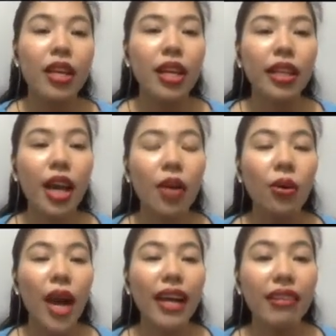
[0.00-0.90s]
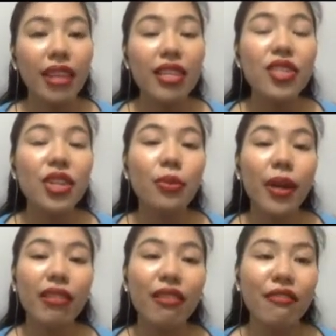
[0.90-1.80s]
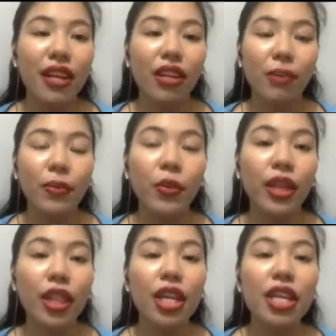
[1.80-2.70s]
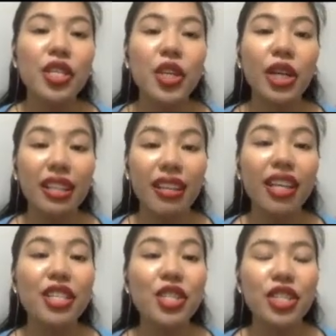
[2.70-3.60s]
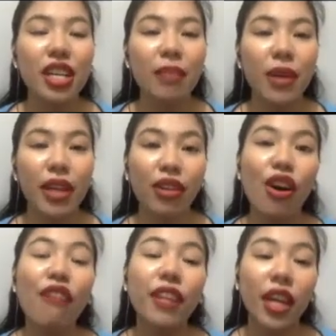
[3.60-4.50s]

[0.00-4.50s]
Now, ideas are well developed when there is a clear statement of,